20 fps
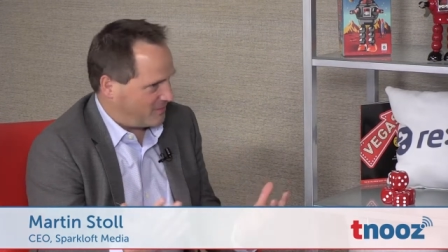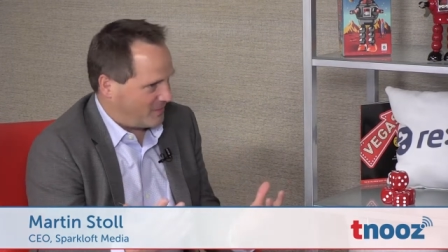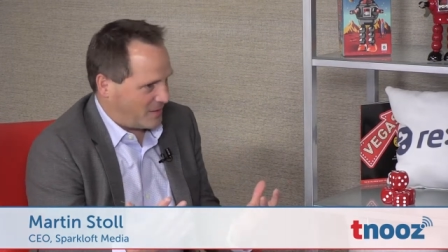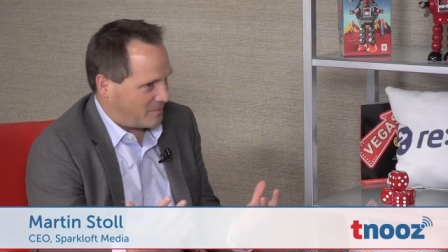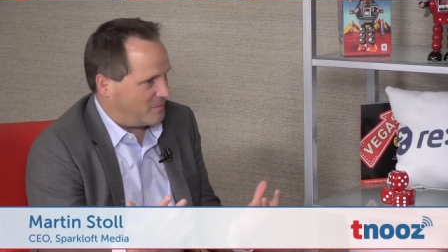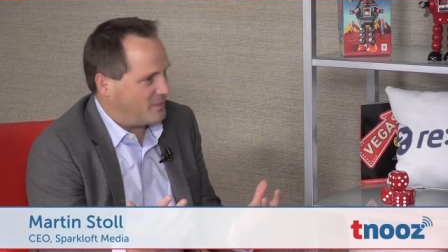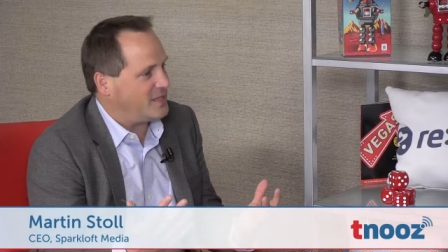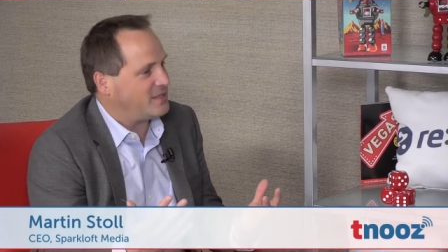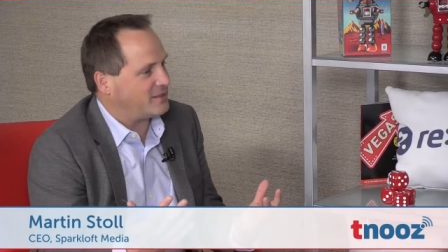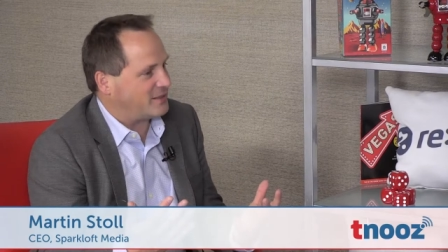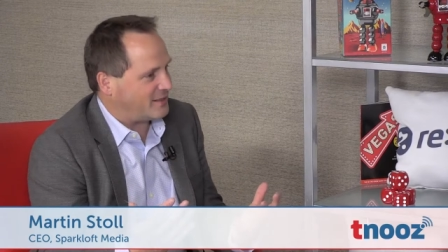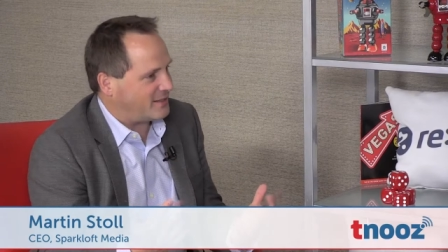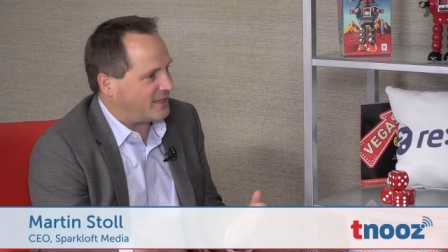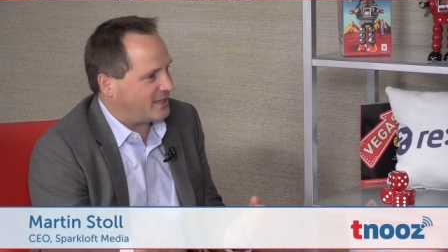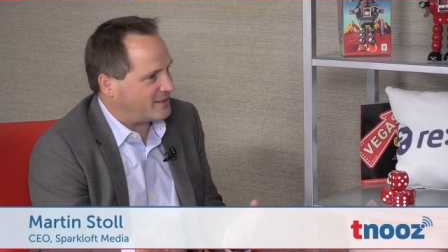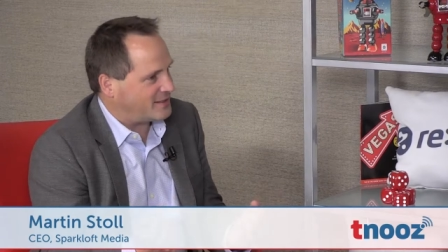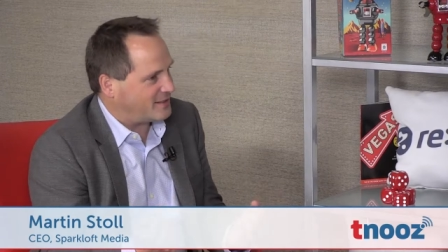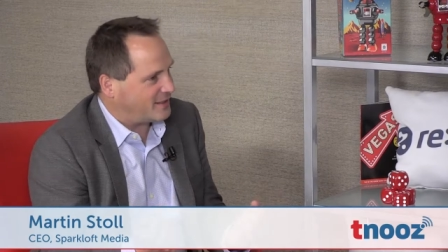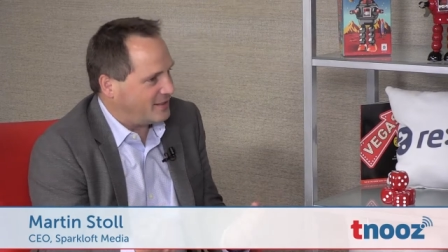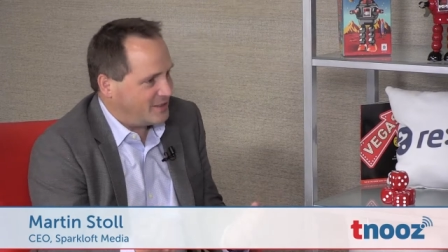a, a meal that
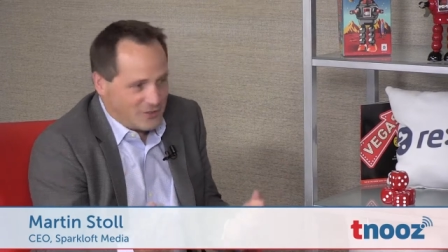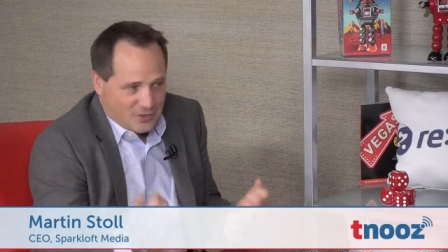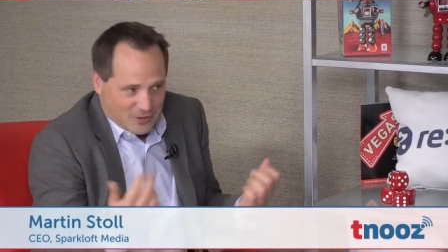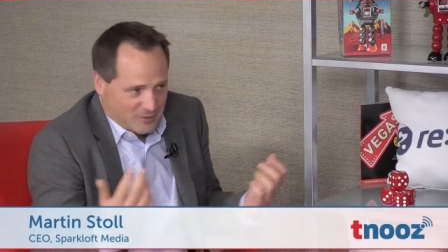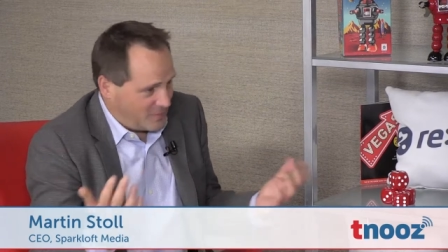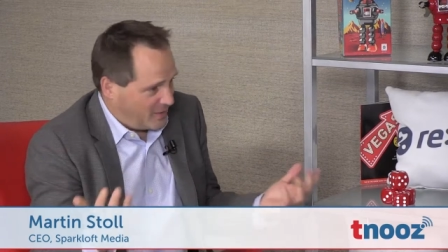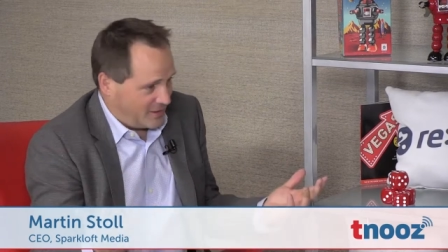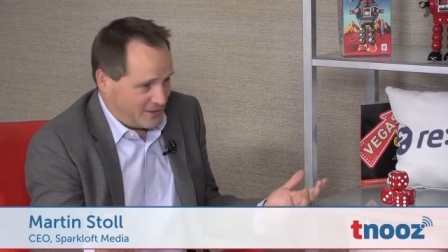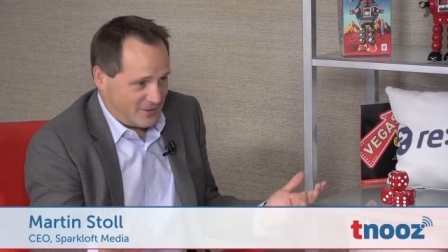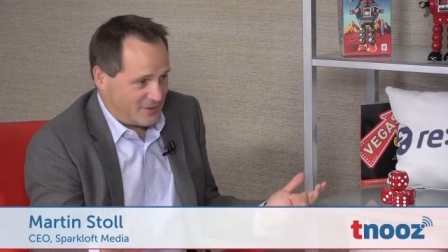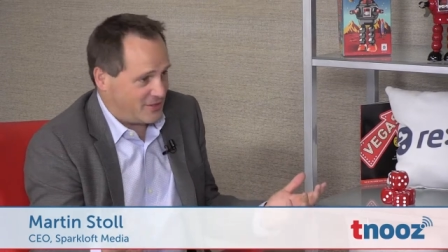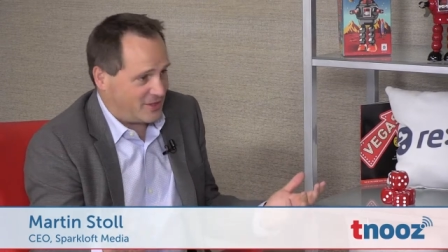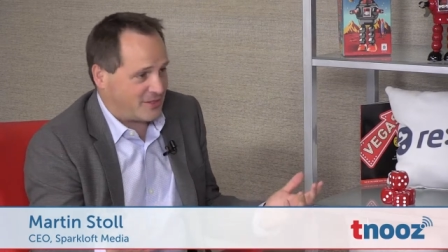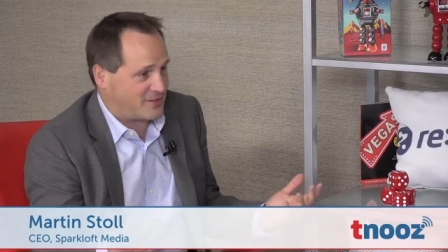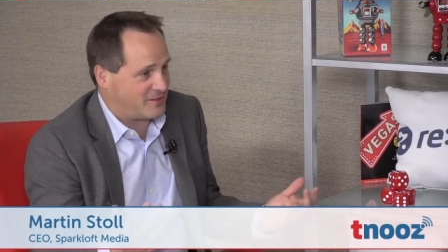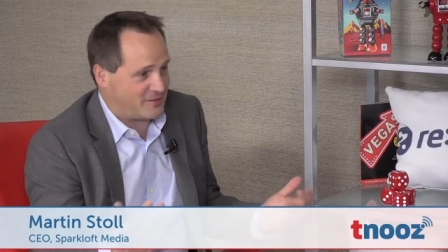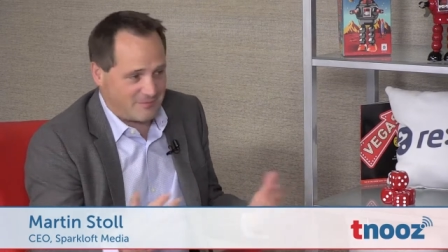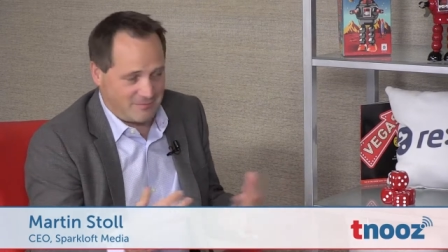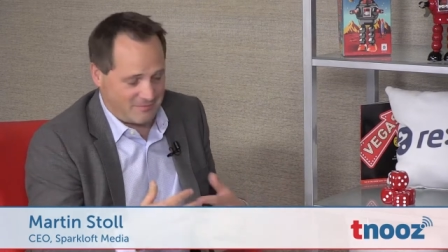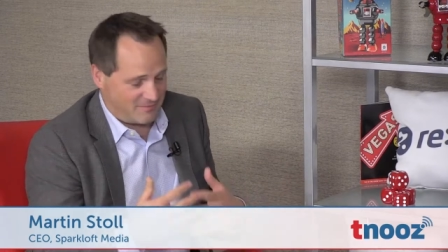tastes delicious? But that's
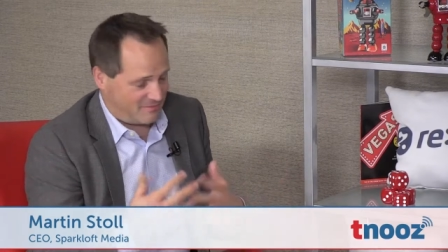just